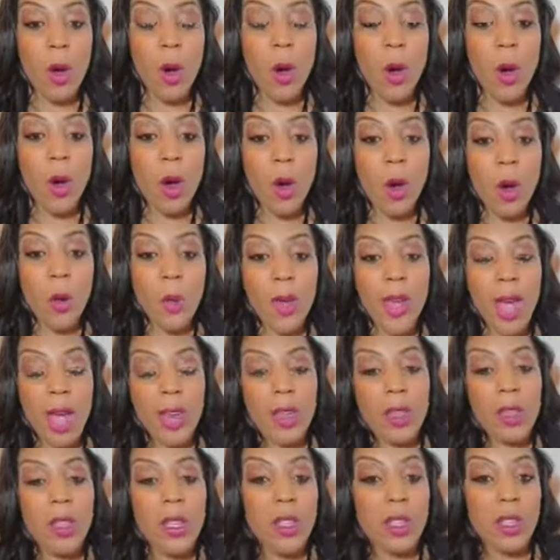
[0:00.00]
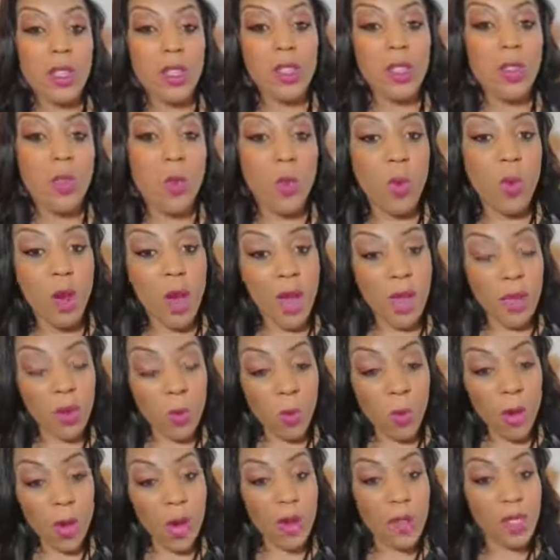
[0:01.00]
or or we gotta look into where I,
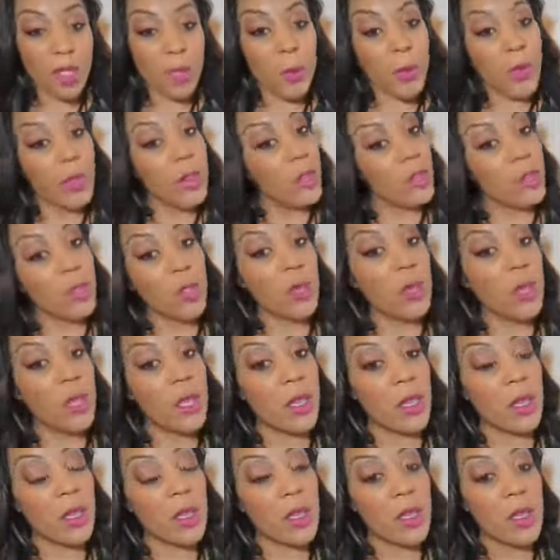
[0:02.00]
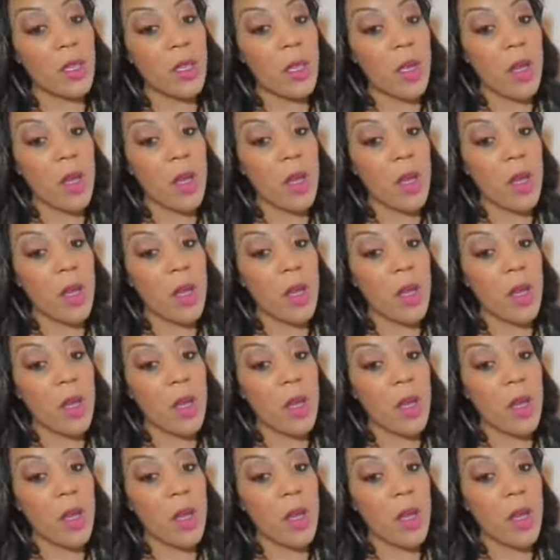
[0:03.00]
where our spiritual is.